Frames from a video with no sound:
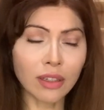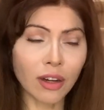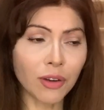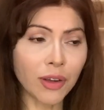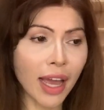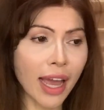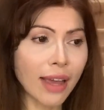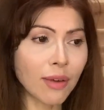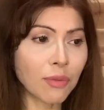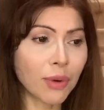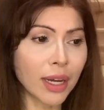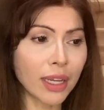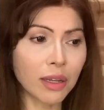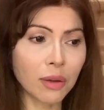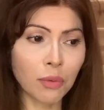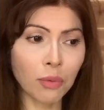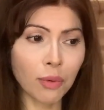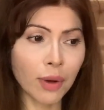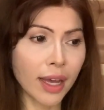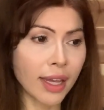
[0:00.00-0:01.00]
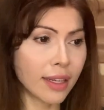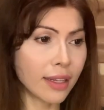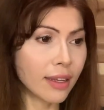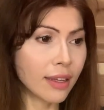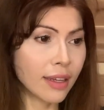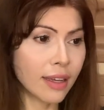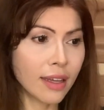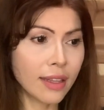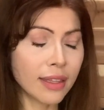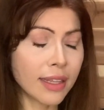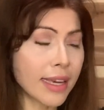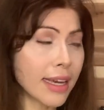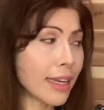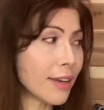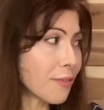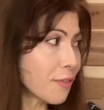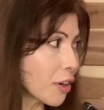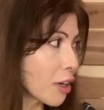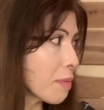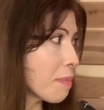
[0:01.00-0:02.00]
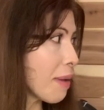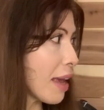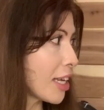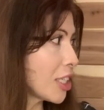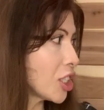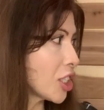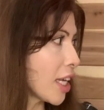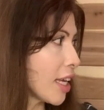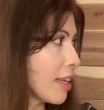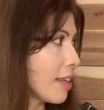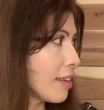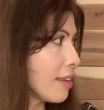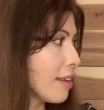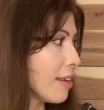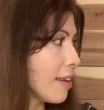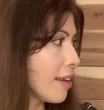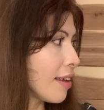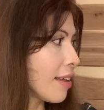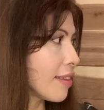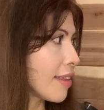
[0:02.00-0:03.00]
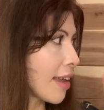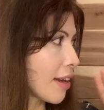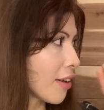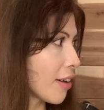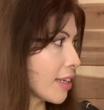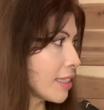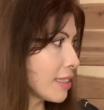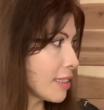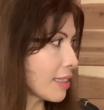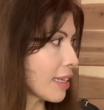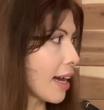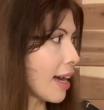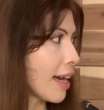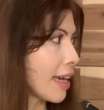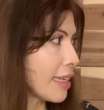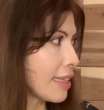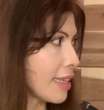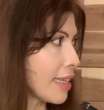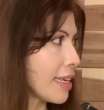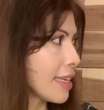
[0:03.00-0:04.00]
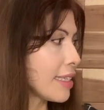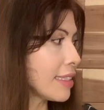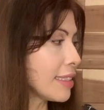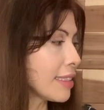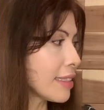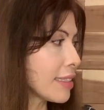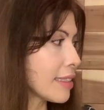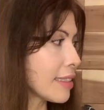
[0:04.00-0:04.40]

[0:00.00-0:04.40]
Okay, what the information that are inside these,